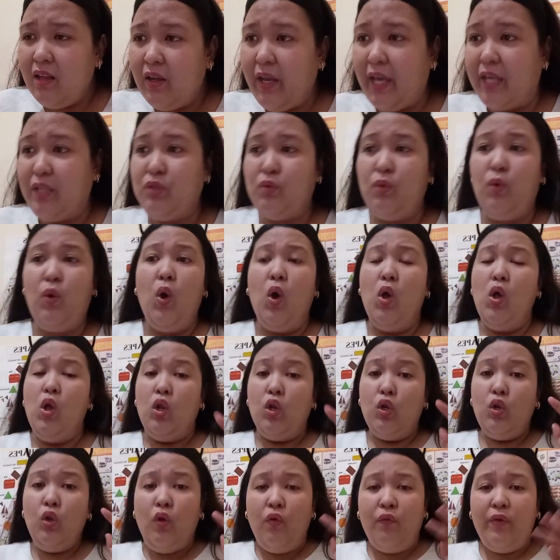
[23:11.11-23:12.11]
Okay, so
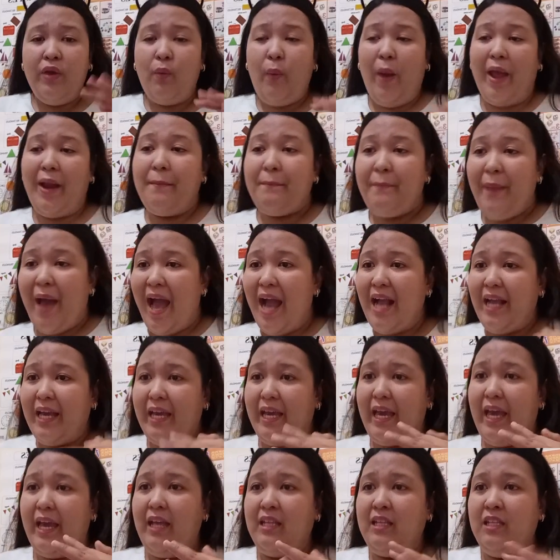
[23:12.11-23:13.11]
Luffy went
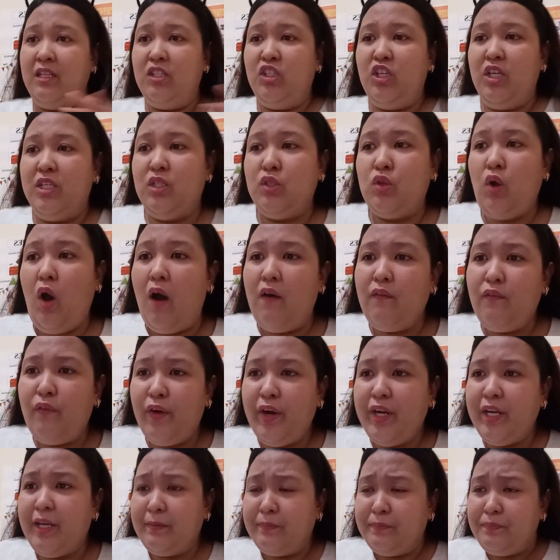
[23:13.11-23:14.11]
back, okay, and he just
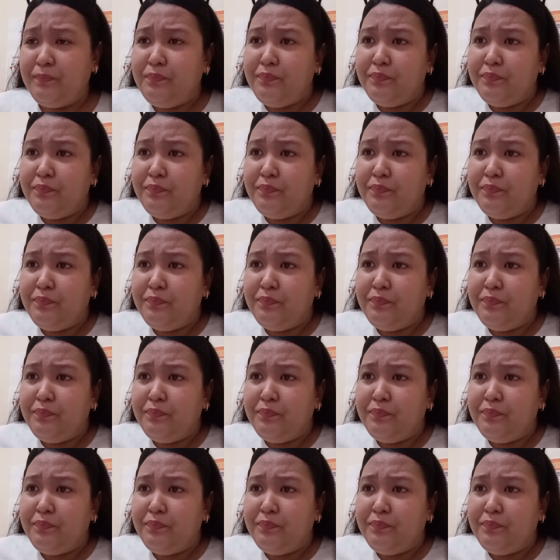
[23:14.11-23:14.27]
covered